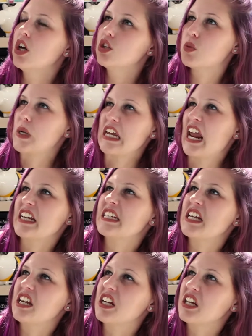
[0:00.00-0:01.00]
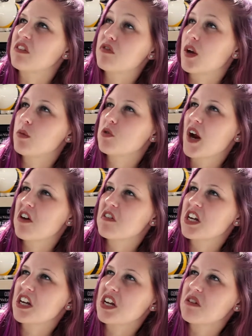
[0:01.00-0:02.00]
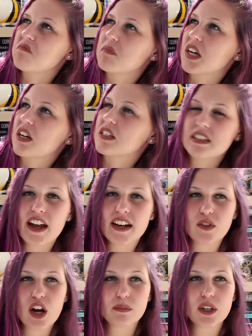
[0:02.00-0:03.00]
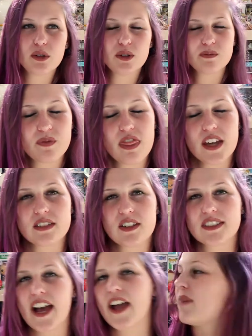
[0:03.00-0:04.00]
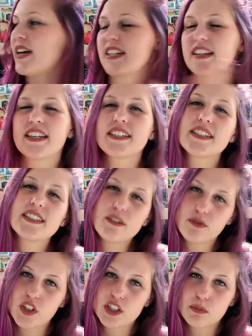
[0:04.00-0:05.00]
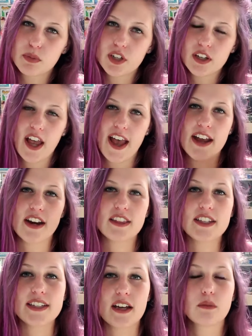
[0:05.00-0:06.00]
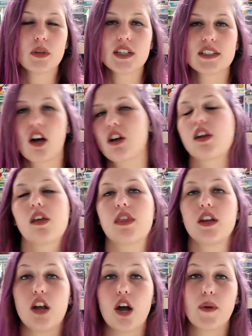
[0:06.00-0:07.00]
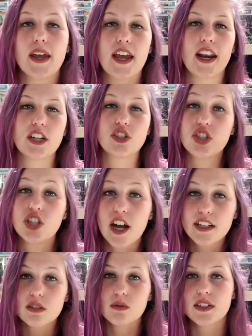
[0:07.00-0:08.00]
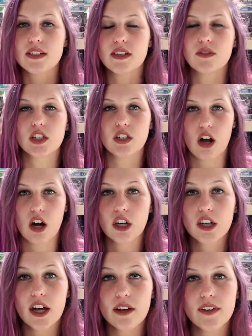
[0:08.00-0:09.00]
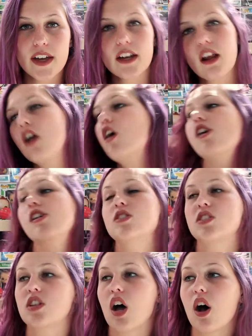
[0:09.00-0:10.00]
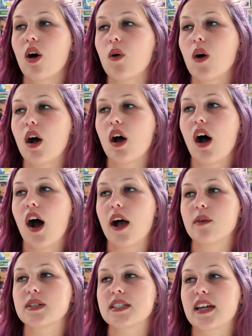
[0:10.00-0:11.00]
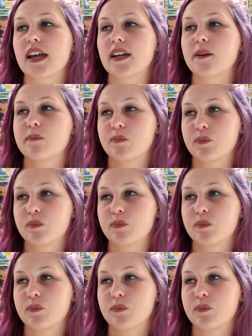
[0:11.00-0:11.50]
twenty eighteen, February, because I never upload things on time. But this is the first book, and the second book is called The Knowing, and I just received an A R C of it. So I was like,